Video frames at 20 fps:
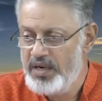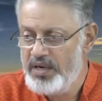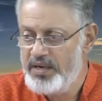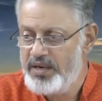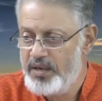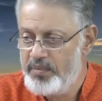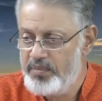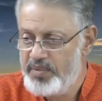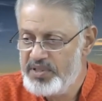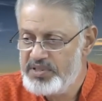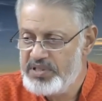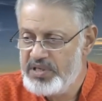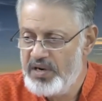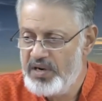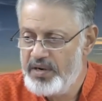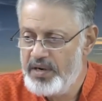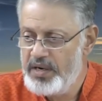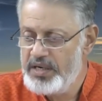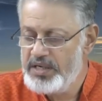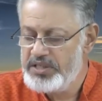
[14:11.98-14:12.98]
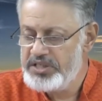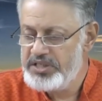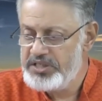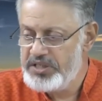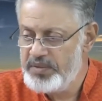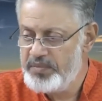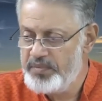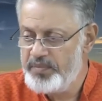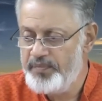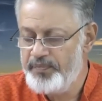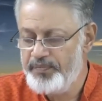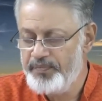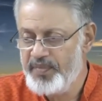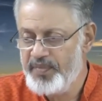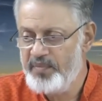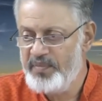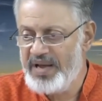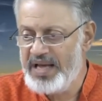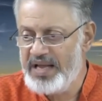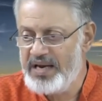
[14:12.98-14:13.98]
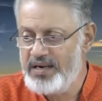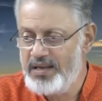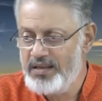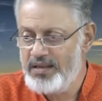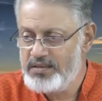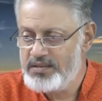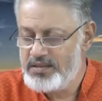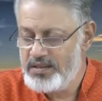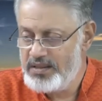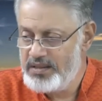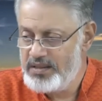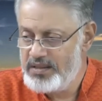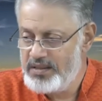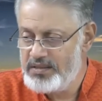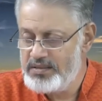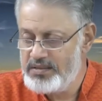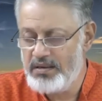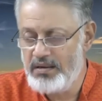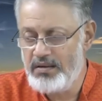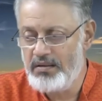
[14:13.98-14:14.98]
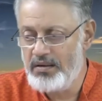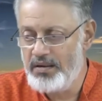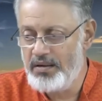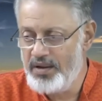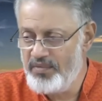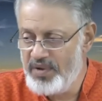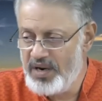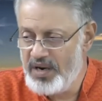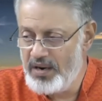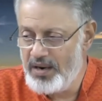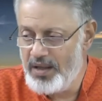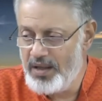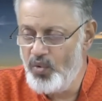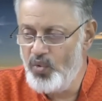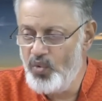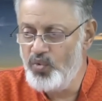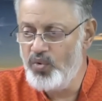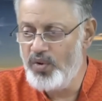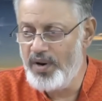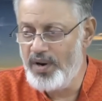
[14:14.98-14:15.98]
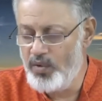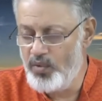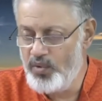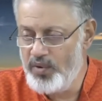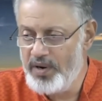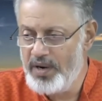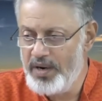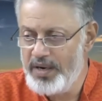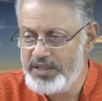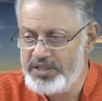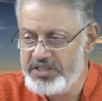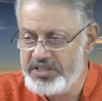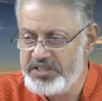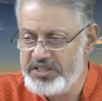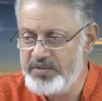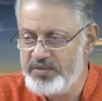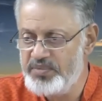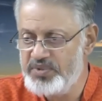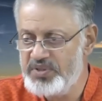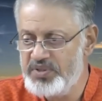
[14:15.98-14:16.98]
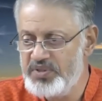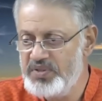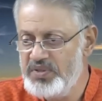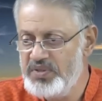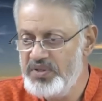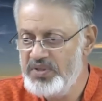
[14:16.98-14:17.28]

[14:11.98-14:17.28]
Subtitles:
Interpersonal relationship, marital status, or even love relationships.